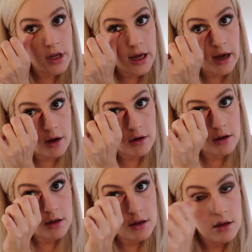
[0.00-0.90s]
it out
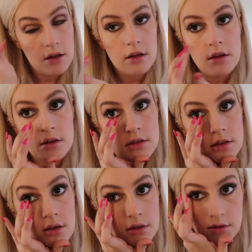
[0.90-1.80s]

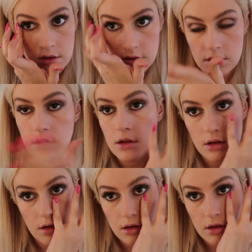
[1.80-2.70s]
so it
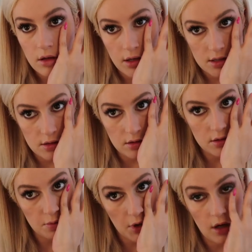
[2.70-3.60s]
gets a little
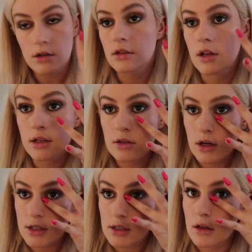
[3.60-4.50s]
smaller and less
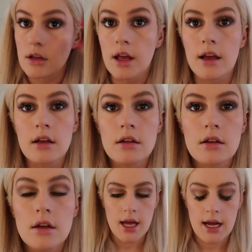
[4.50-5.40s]
crazy looking.
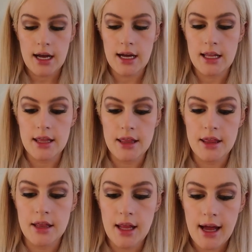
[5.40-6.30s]
And
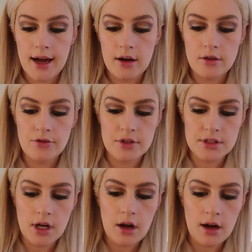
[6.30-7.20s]
now for the
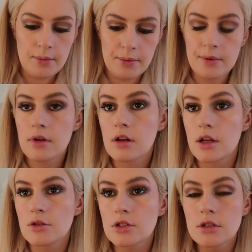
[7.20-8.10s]
top, I
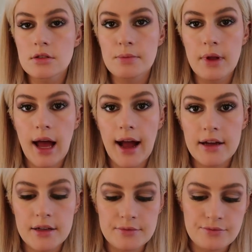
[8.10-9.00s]
usually use
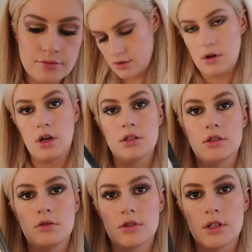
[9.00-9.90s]
black. I'll
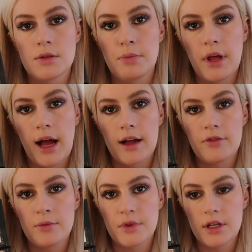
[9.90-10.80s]
just use this black
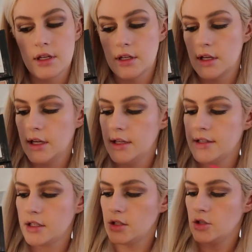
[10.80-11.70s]
from the It
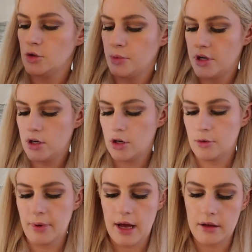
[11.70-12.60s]

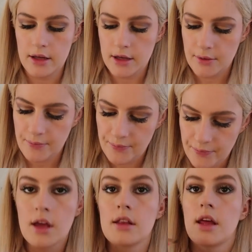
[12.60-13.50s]
Superhero palette.
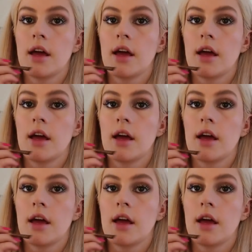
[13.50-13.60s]
And